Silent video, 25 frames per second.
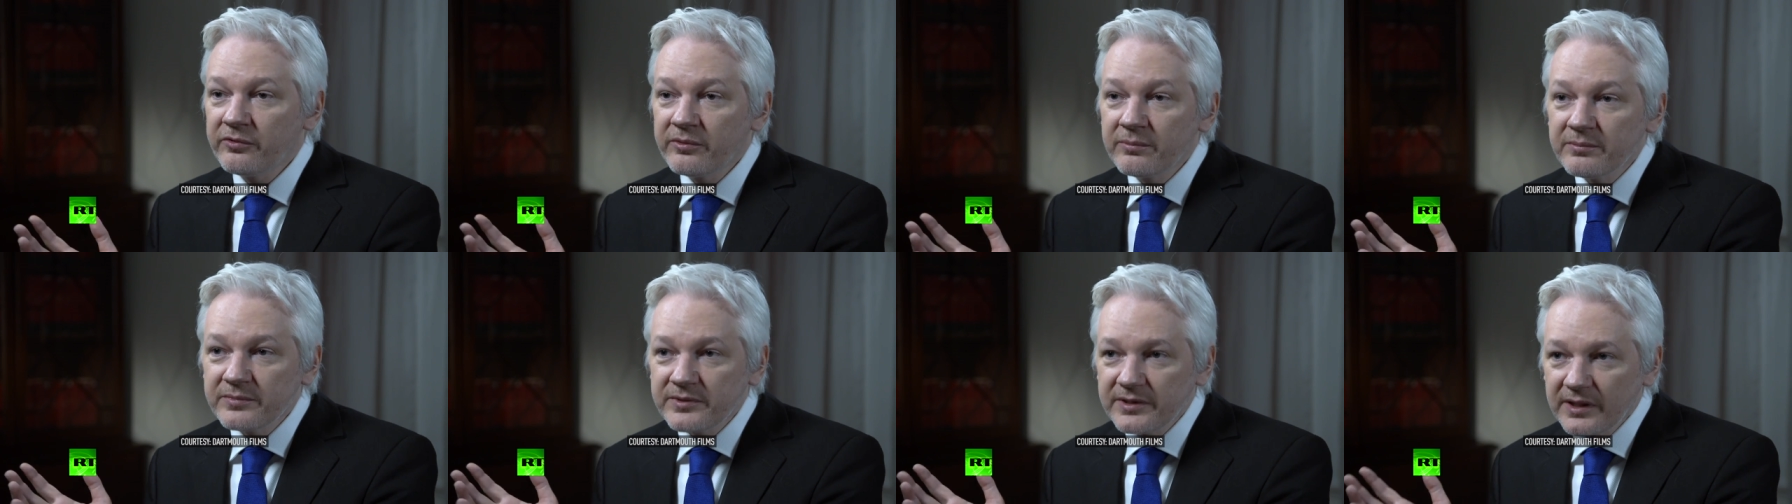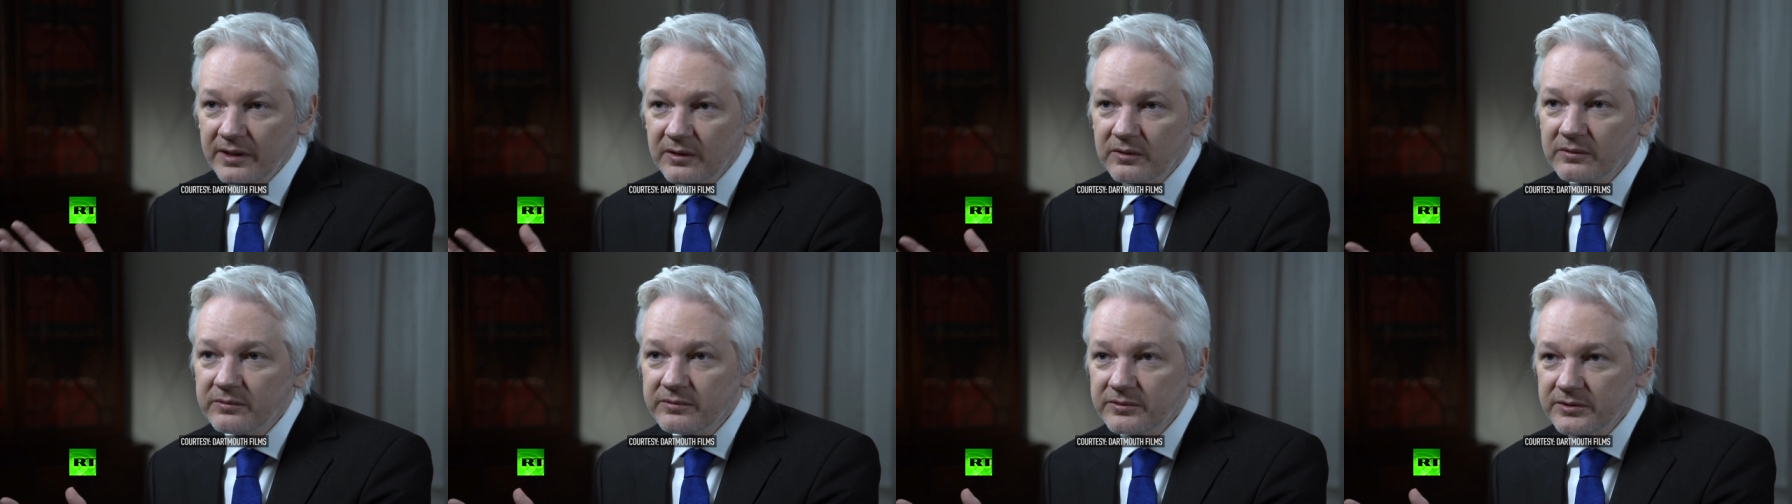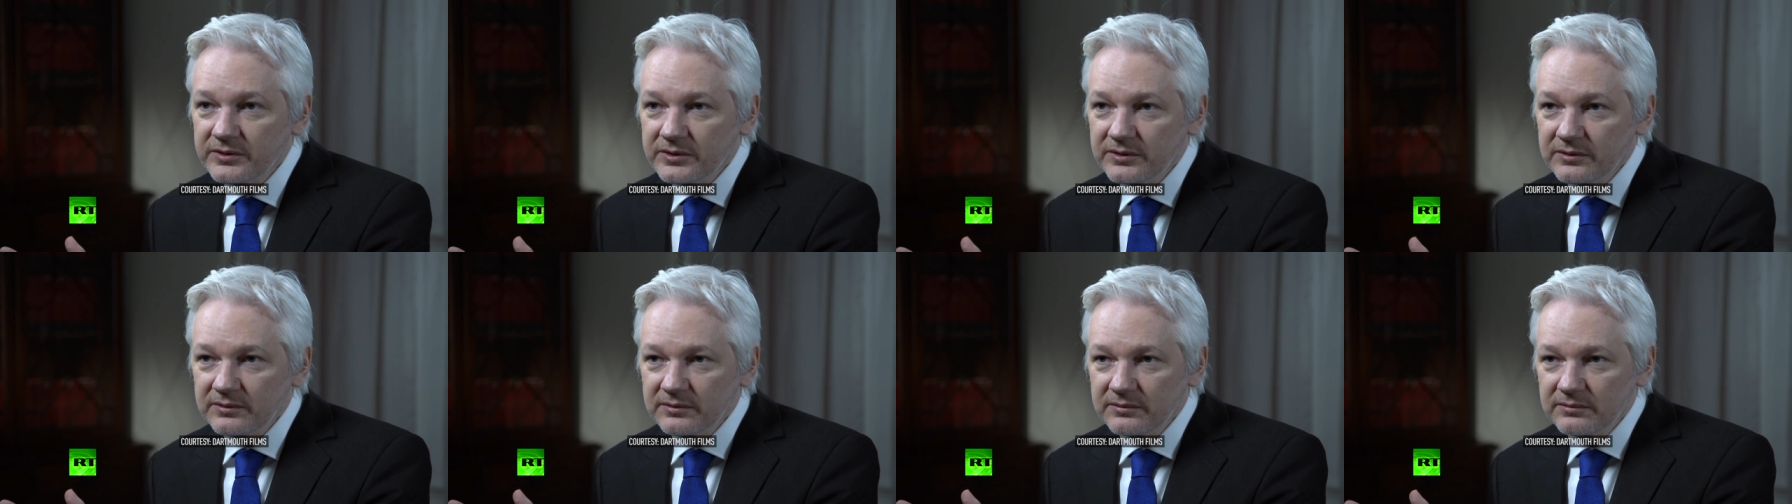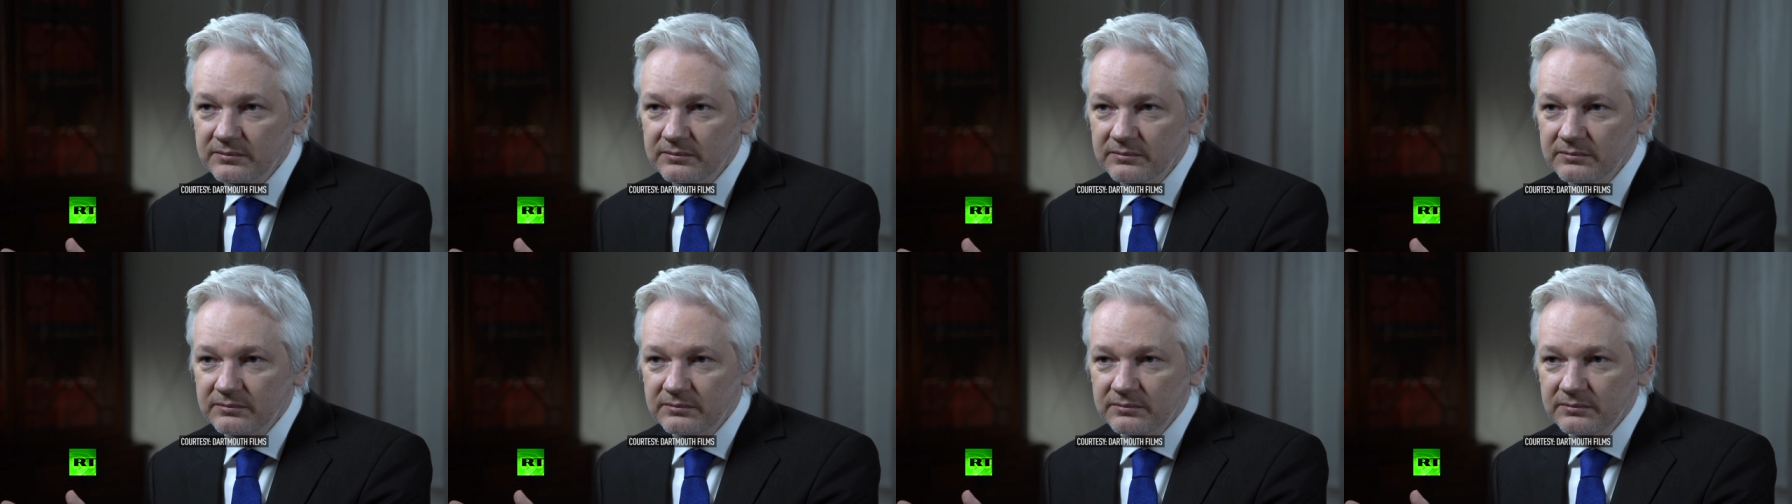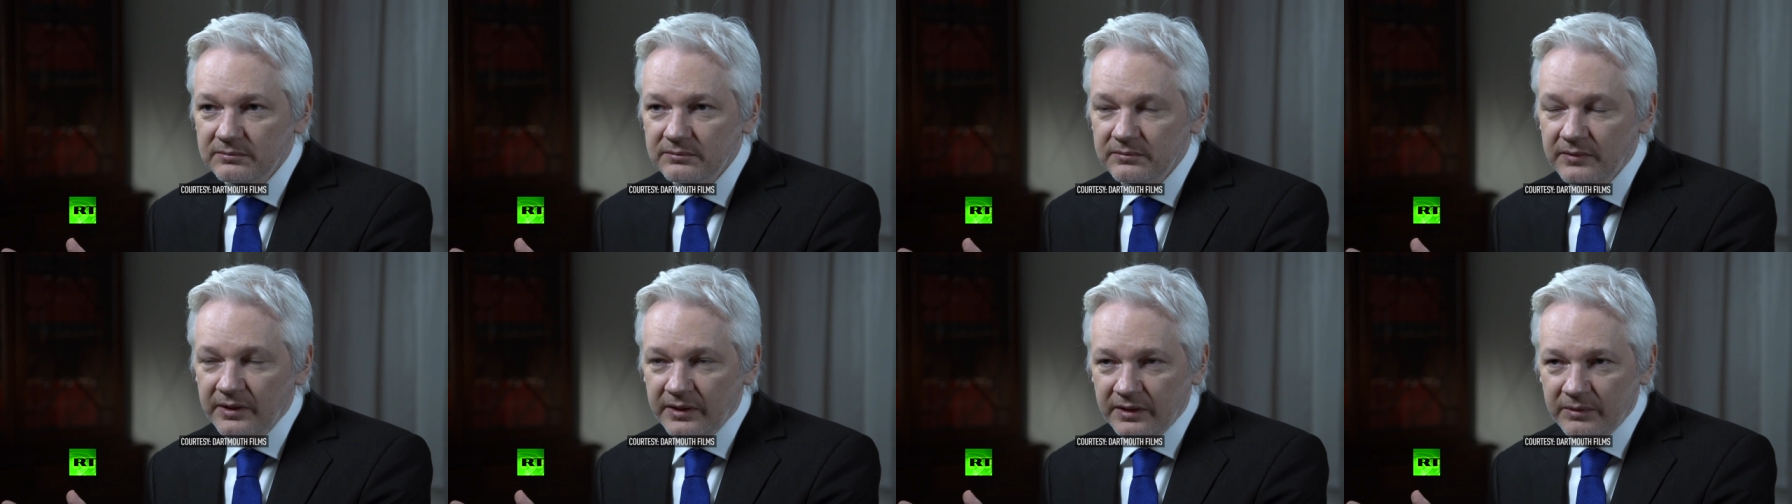themselves
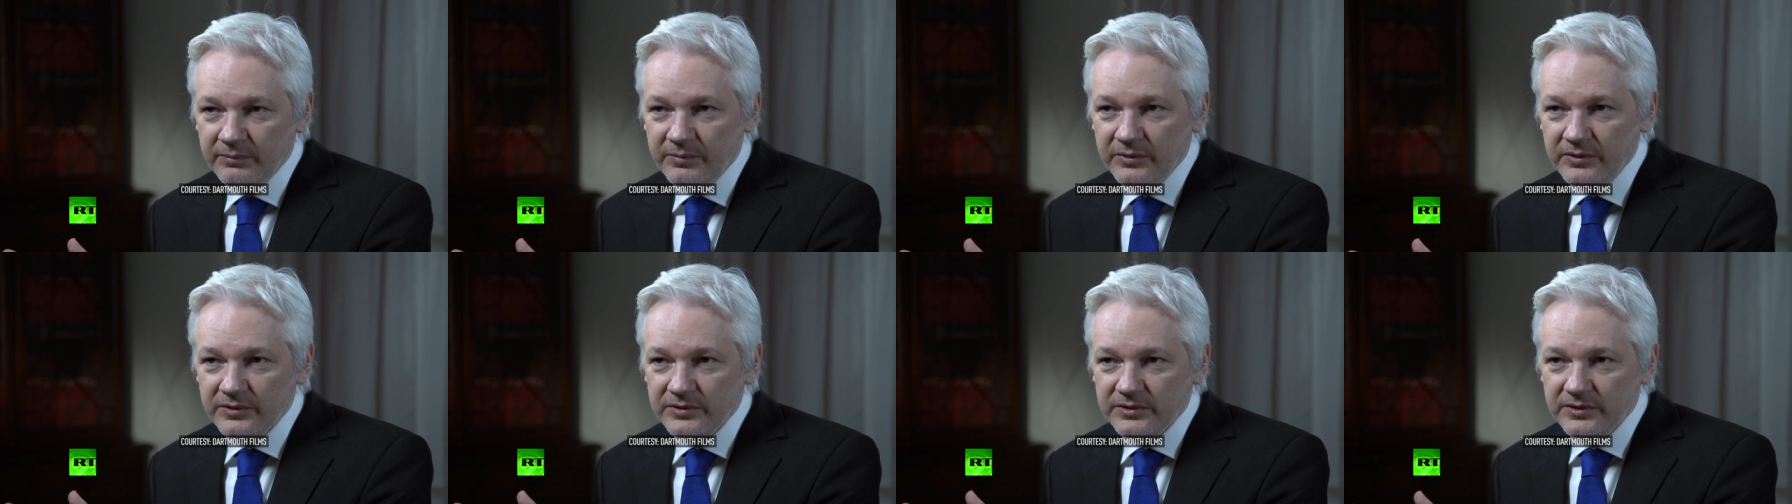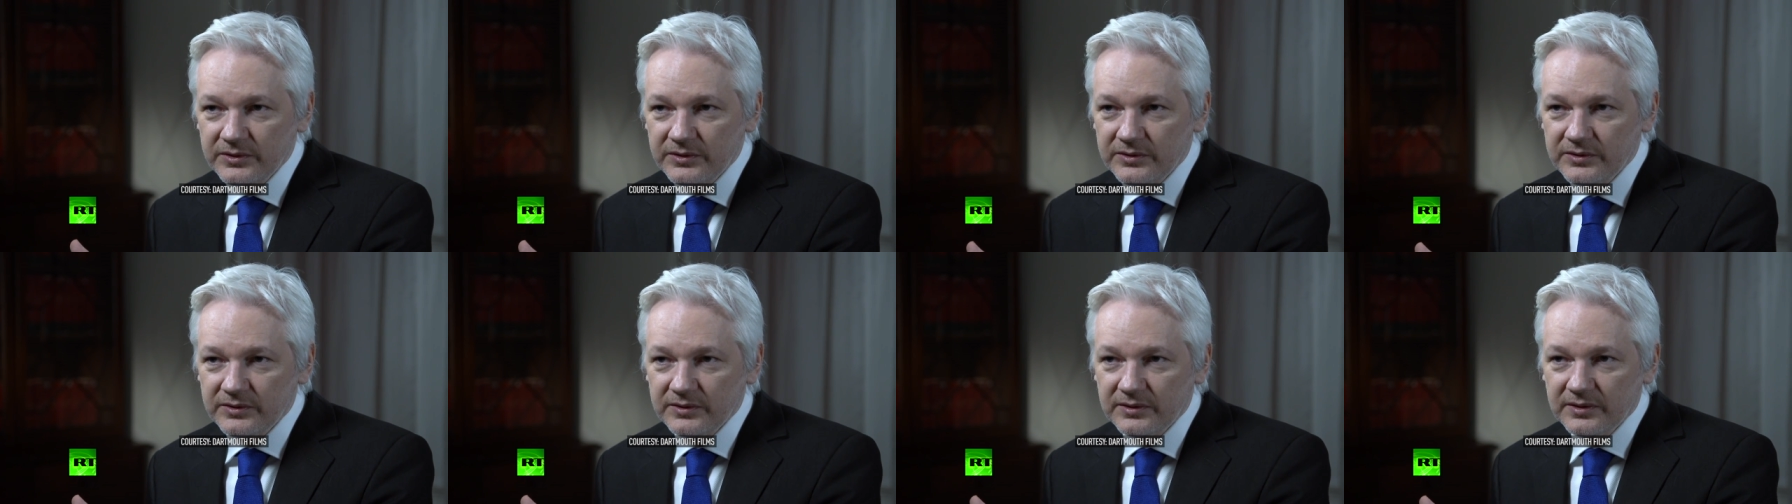in abuses.